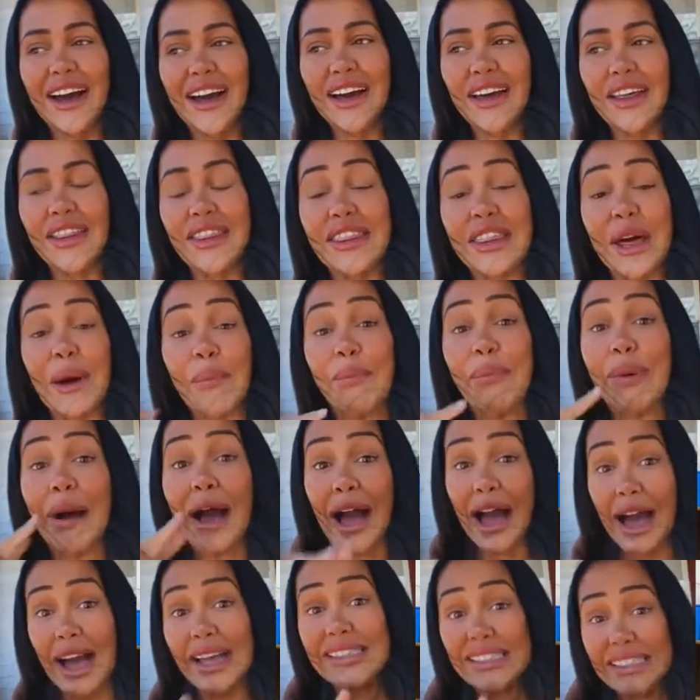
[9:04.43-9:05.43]
the
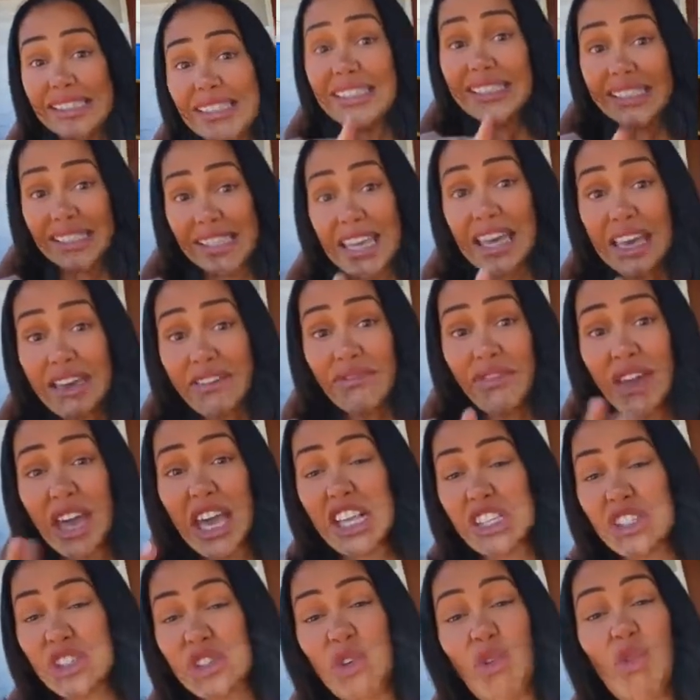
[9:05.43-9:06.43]
positive
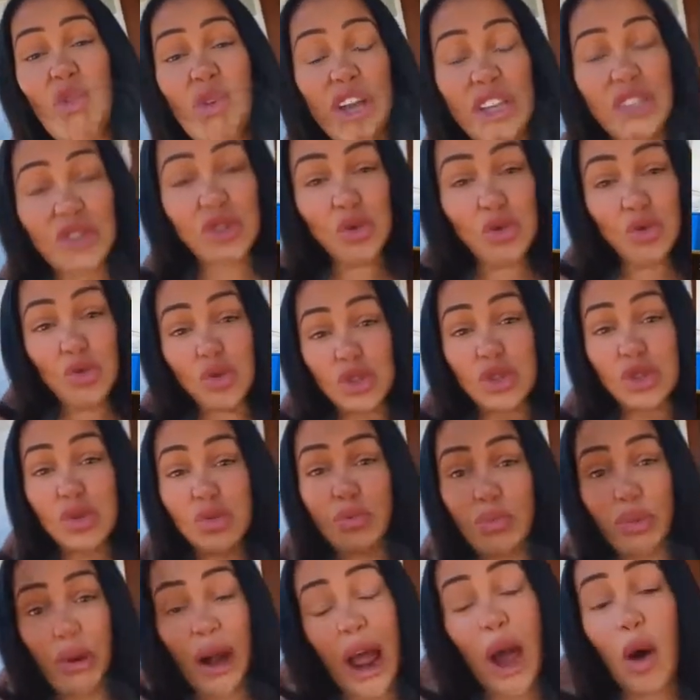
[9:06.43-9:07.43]
is going to
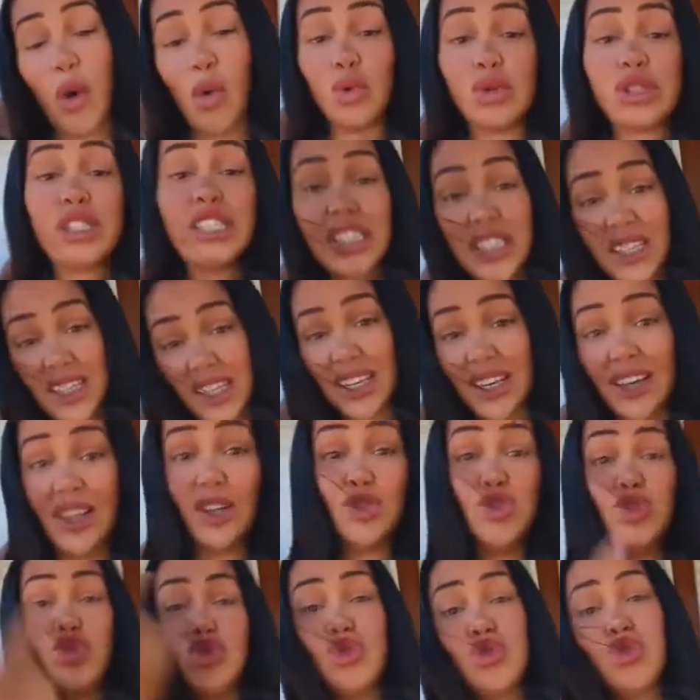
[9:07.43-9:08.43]
sprout
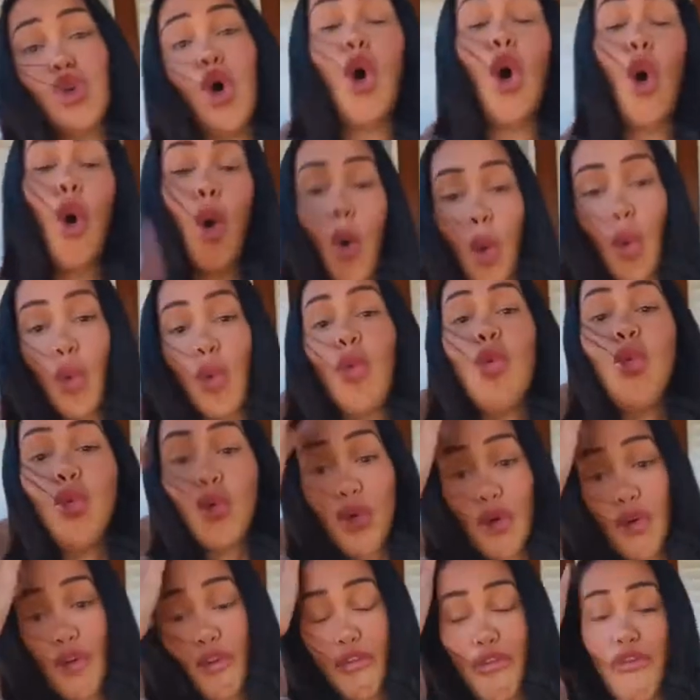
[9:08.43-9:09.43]
so
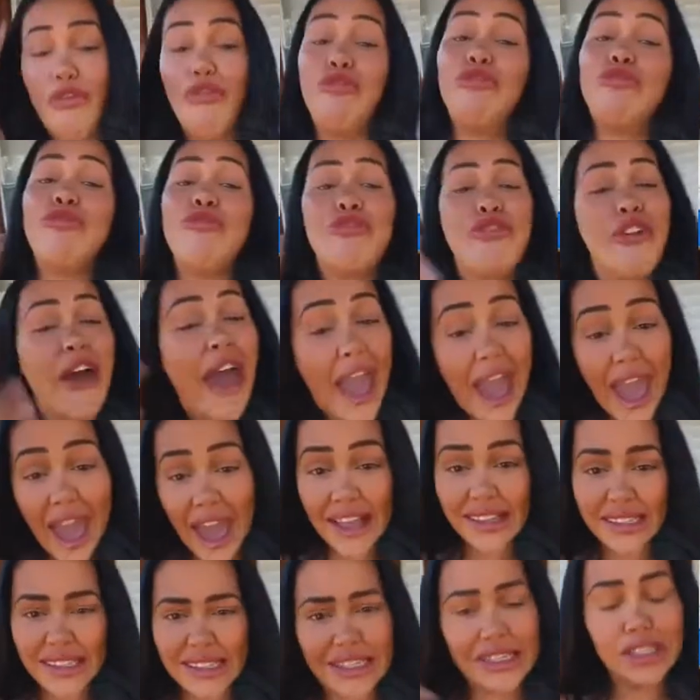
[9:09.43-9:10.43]

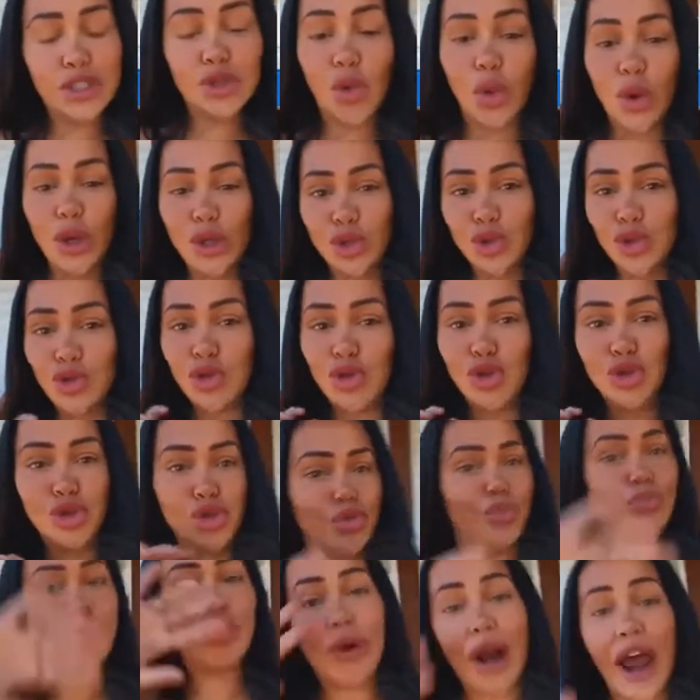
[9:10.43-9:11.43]
fast and it's going to
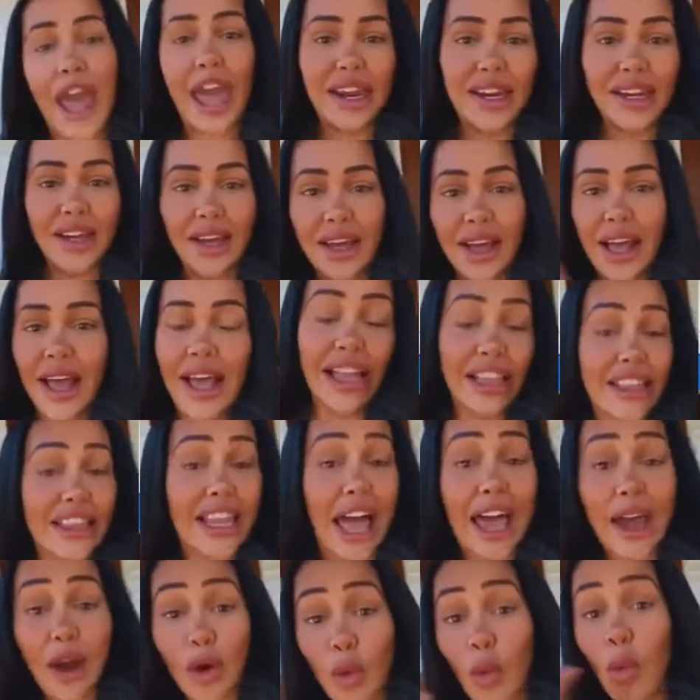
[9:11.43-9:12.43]
spread
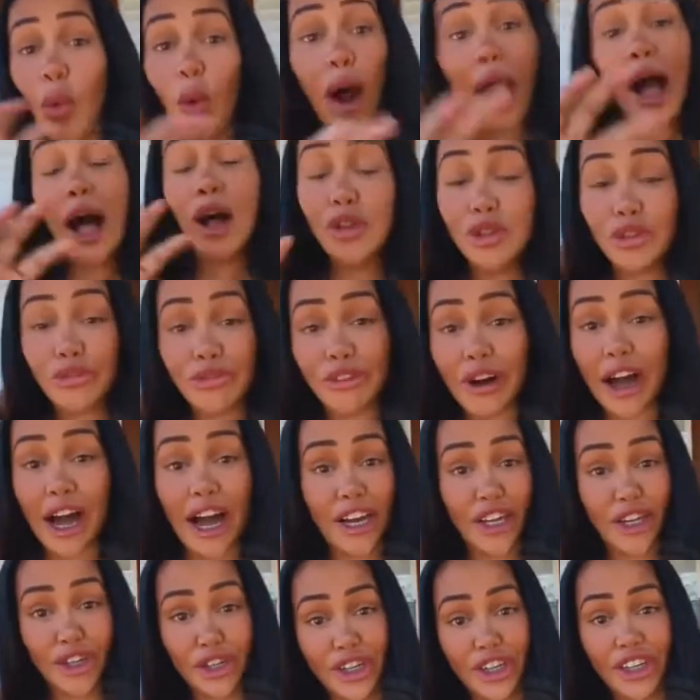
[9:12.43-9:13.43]
like
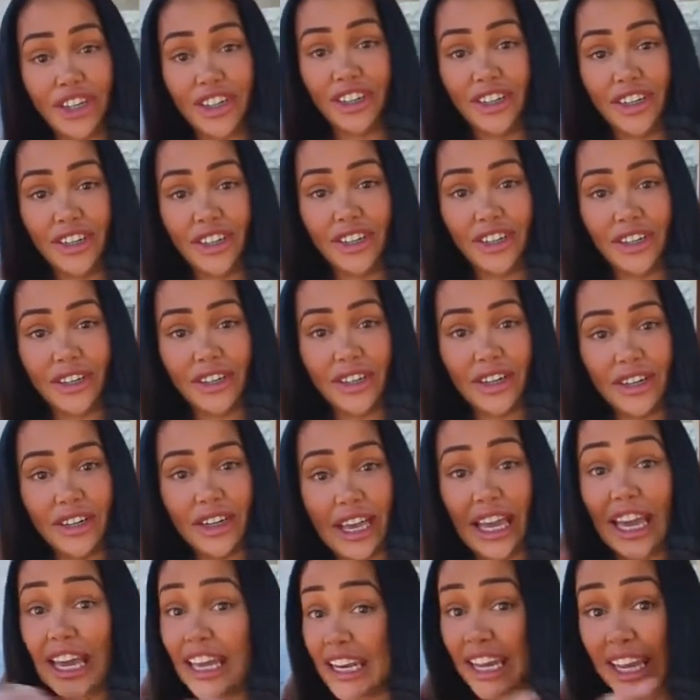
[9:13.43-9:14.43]
wildfire.
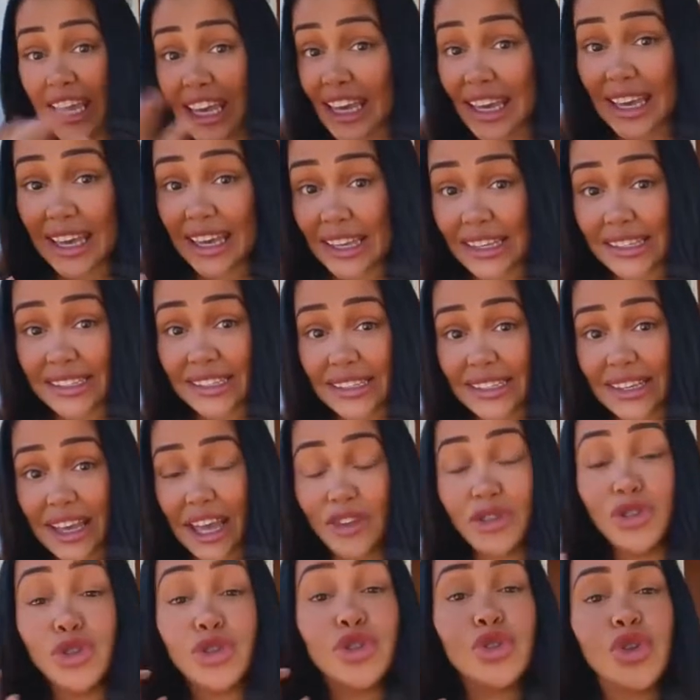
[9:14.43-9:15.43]
It is,
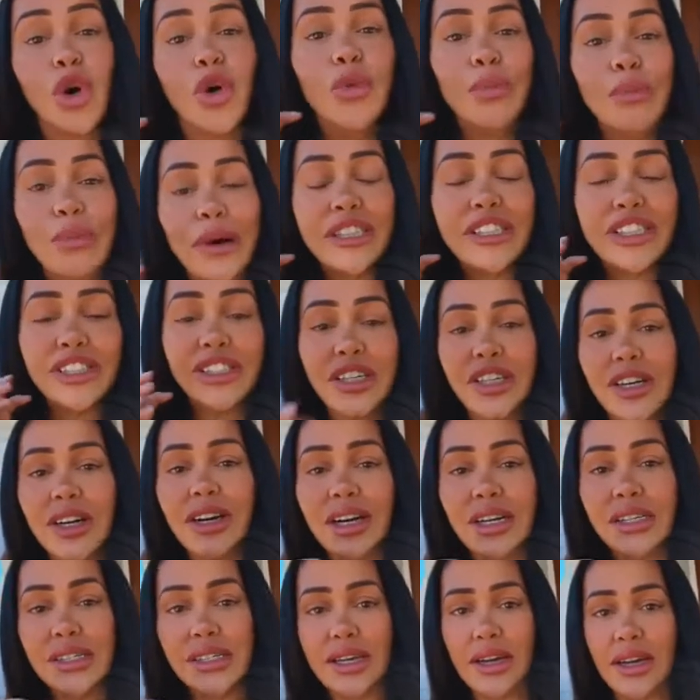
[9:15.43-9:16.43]
and so much
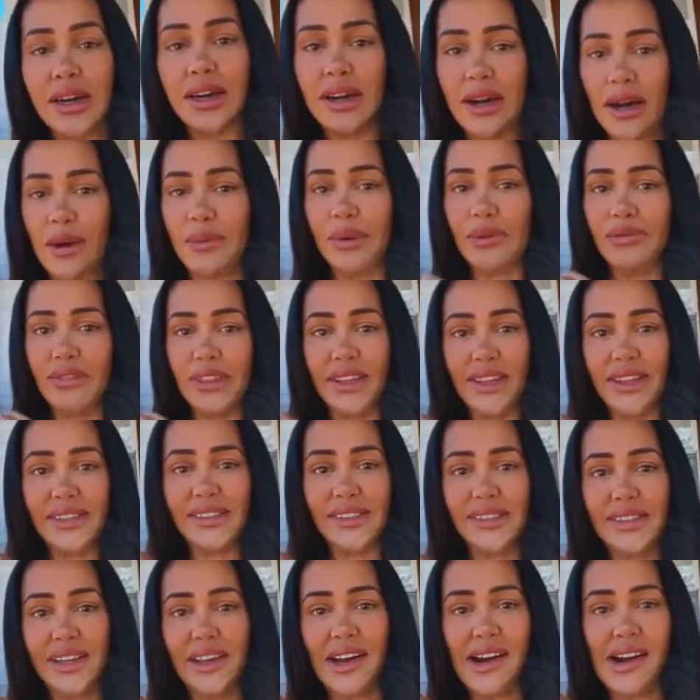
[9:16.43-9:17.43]
good is gonna come of this.